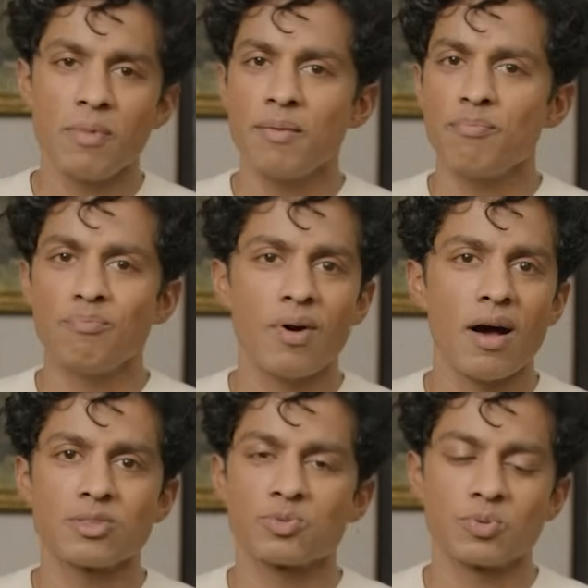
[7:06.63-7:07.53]
my
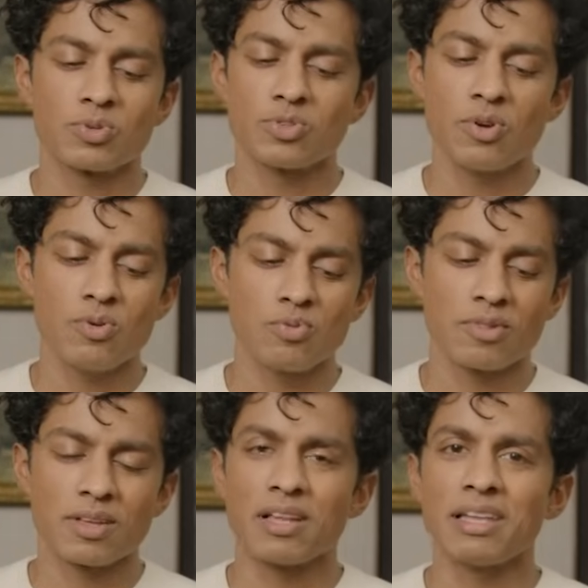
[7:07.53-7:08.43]
pots were so
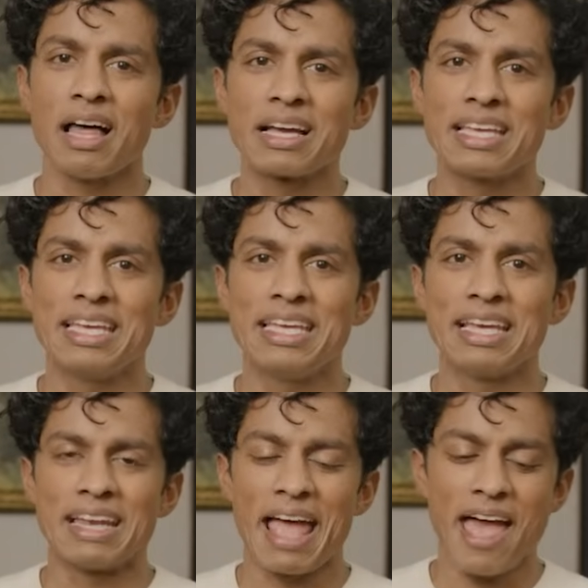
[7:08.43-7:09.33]
clunky
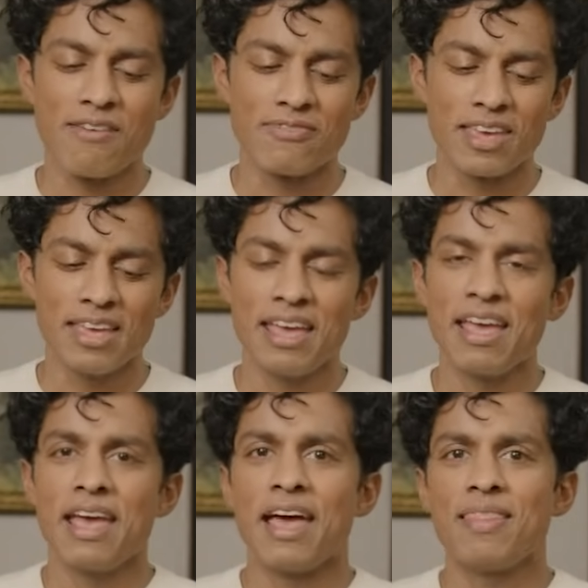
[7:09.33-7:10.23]
and heavy,
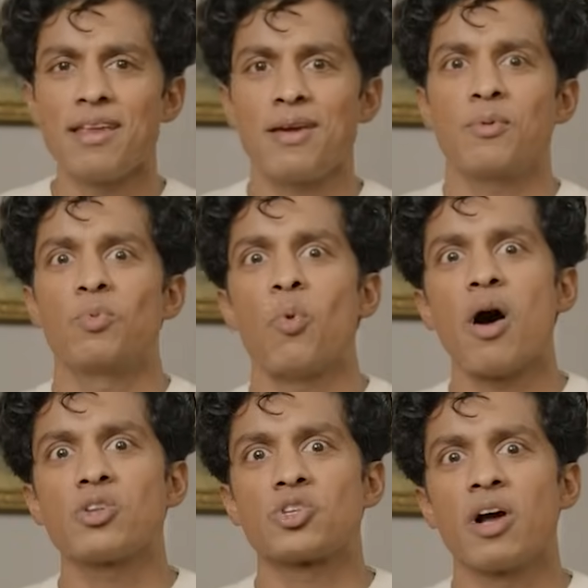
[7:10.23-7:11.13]
and then I would
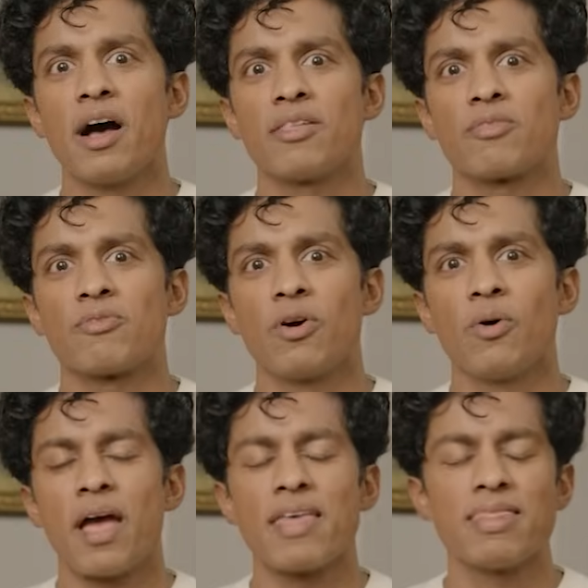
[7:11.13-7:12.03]
watch Guy
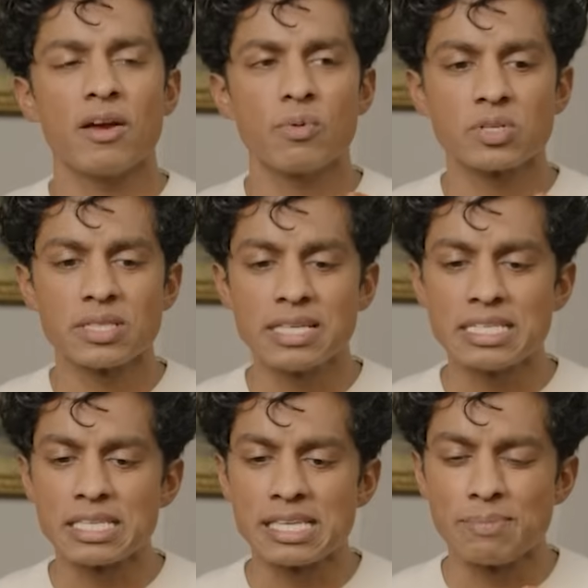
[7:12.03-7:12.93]
throw, and there was
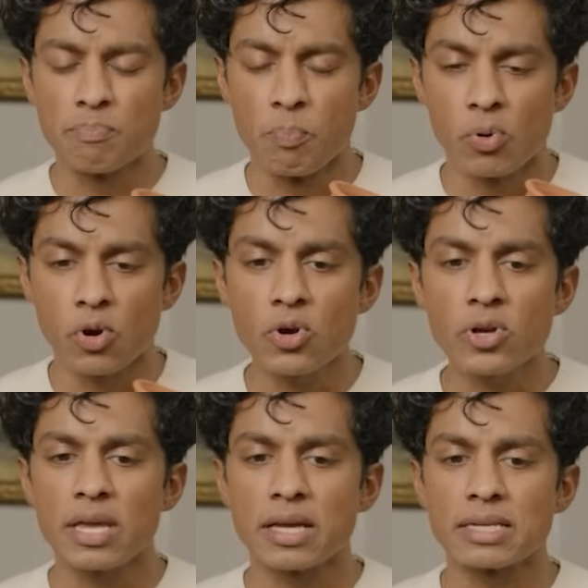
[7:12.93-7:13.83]
this
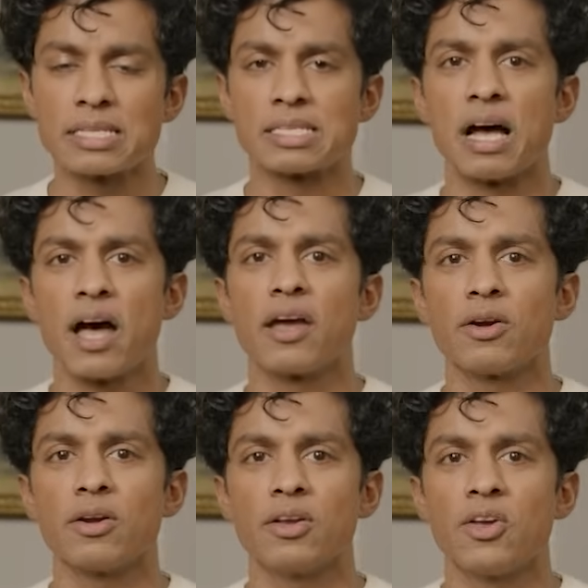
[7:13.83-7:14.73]
burning desire.